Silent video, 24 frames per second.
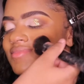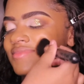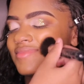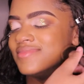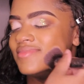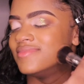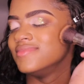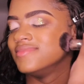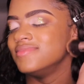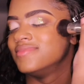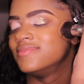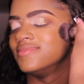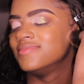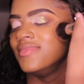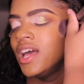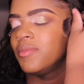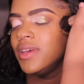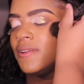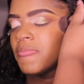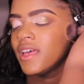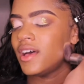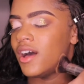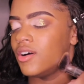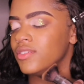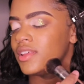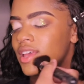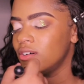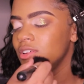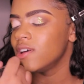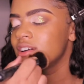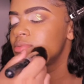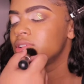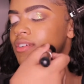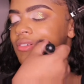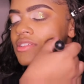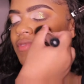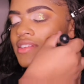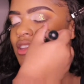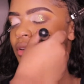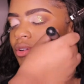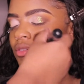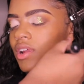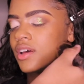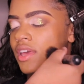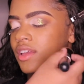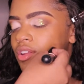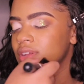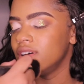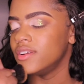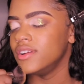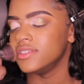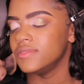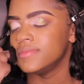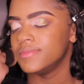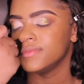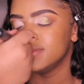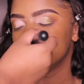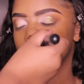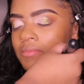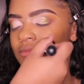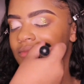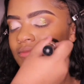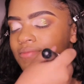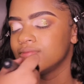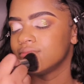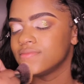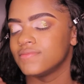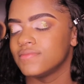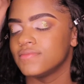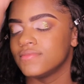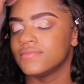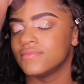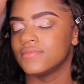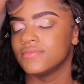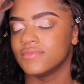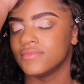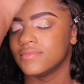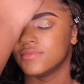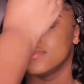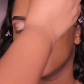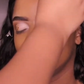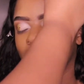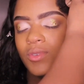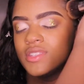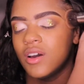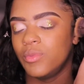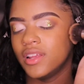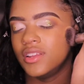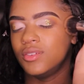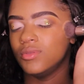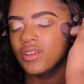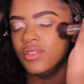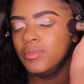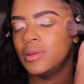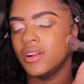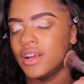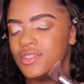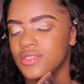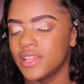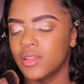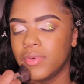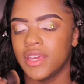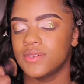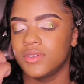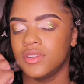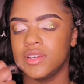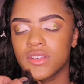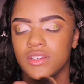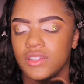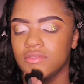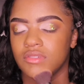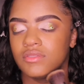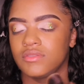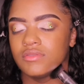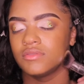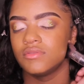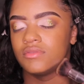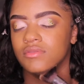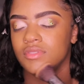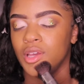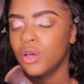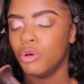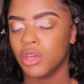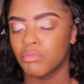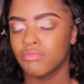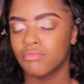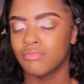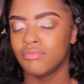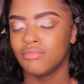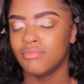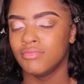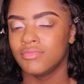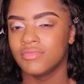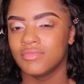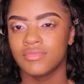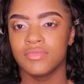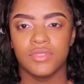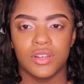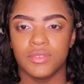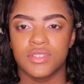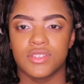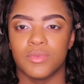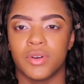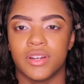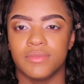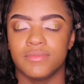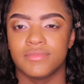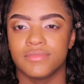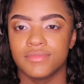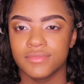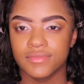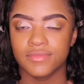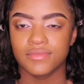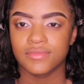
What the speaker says: together and blending them to have like a good base color for her foundation and the whole setup.